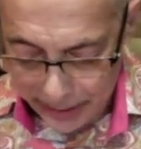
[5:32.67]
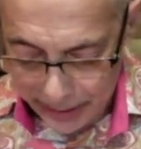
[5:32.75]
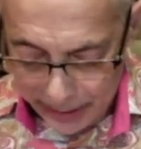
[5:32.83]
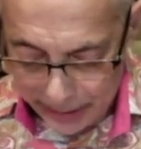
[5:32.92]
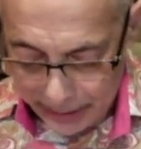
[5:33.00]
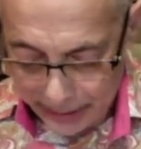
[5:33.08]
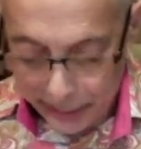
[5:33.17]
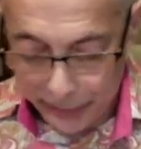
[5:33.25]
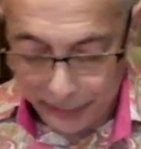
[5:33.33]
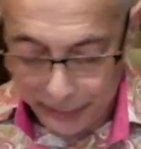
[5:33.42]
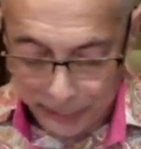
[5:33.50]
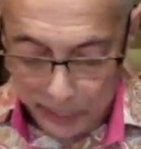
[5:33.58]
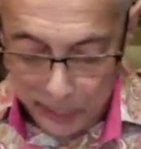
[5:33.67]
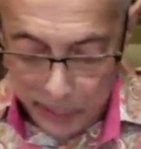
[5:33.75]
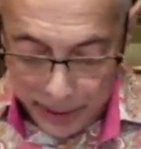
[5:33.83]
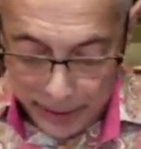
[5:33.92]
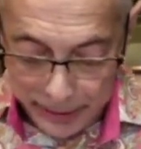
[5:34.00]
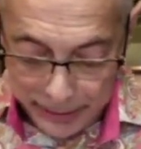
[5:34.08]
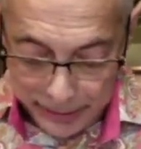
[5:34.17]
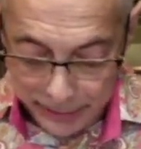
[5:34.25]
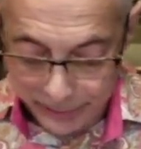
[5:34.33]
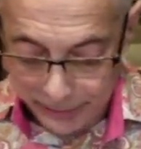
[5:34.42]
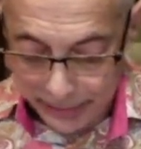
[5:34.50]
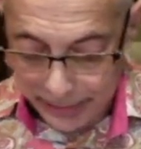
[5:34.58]
You can do it for 1. You can do
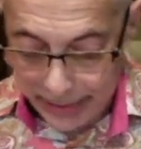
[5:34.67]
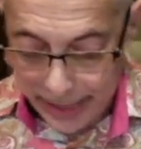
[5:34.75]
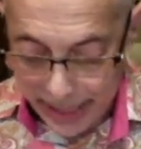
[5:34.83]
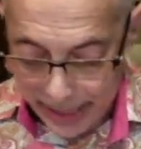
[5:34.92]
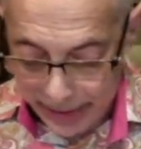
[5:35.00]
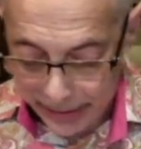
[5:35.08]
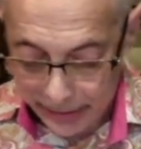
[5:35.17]
it for 10.